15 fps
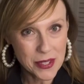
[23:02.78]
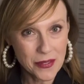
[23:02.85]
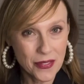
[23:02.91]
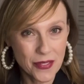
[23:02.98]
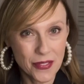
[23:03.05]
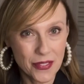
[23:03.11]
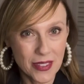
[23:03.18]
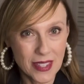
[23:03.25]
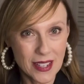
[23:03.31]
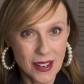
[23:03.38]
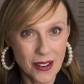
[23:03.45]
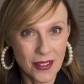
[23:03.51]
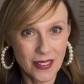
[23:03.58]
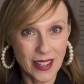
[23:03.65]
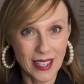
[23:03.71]
of, you
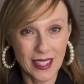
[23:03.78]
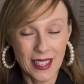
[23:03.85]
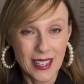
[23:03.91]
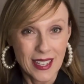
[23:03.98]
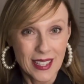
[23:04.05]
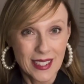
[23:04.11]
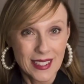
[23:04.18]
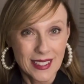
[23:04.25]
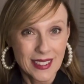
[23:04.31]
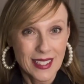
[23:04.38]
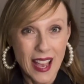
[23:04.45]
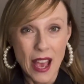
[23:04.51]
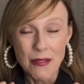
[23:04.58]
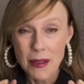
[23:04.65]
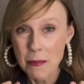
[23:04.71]
know, like
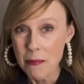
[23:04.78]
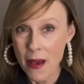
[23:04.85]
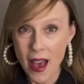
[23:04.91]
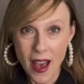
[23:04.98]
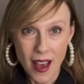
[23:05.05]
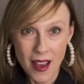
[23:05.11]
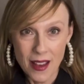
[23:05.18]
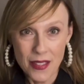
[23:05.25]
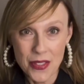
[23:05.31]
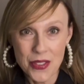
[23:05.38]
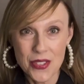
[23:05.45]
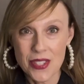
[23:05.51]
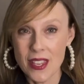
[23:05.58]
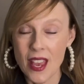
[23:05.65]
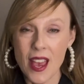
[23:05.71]
having
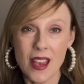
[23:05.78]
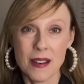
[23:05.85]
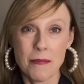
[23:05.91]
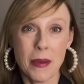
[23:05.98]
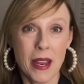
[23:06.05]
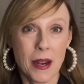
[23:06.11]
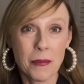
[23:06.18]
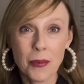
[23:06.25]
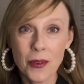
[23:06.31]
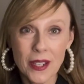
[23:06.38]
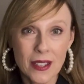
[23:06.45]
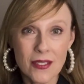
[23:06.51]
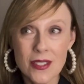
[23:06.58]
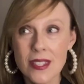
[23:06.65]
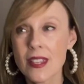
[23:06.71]
baths and pampering
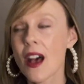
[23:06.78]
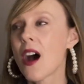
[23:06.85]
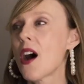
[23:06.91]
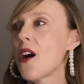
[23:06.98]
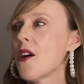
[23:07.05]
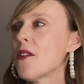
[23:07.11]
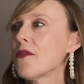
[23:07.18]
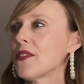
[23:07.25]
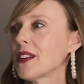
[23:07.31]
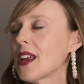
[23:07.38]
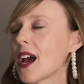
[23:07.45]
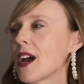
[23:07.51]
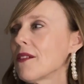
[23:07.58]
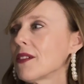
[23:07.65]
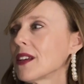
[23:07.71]
yourself and
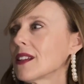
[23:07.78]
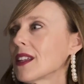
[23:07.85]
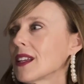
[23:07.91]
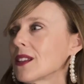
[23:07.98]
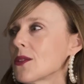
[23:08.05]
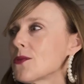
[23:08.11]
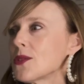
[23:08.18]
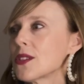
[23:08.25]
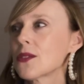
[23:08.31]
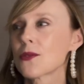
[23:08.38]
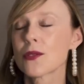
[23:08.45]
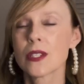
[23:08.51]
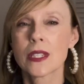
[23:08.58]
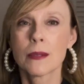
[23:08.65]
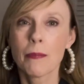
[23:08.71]
having like those little
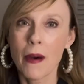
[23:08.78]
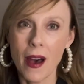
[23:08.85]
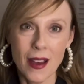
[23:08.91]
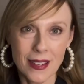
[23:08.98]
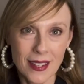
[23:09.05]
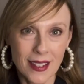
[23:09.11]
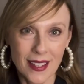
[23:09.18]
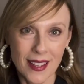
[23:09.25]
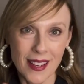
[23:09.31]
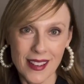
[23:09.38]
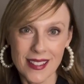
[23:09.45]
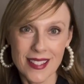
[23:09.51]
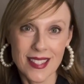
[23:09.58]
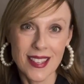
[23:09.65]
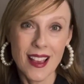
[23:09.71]
spa
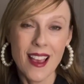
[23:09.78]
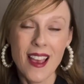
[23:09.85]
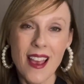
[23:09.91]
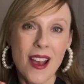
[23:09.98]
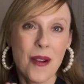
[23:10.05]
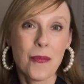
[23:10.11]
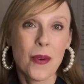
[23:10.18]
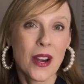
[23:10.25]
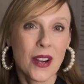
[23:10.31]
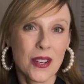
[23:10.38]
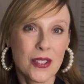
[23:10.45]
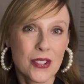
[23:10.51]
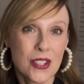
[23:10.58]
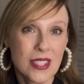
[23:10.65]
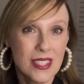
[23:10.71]
nights where
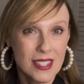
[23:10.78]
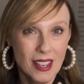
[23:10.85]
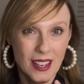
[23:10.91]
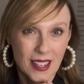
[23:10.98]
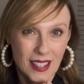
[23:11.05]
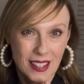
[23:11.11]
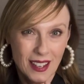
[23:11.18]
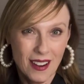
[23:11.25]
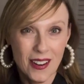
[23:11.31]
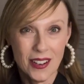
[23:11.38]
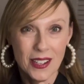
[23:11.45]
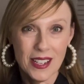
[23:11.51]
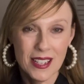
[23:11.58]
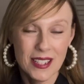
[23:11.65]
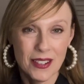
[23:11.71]
you just like
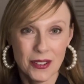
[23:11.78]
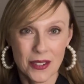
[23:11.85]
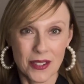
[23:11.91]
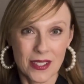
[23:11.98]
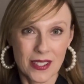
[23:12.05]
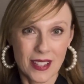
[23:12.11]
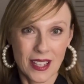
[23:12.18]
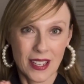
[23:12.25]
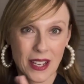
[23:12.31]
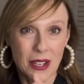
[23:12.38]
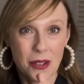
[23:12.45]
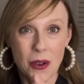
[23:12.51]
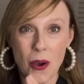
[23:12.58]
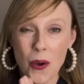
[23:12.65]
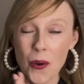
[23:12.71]
are in your like
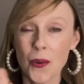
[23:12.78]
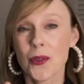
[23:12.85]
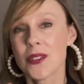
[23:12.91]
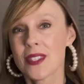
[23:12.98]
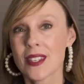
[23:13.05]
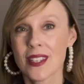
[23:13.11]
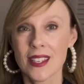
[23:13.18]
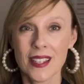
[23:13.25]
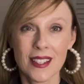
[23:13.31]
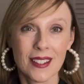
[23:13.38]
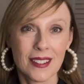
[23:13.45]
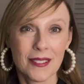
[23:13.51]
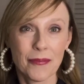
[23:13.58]
cozy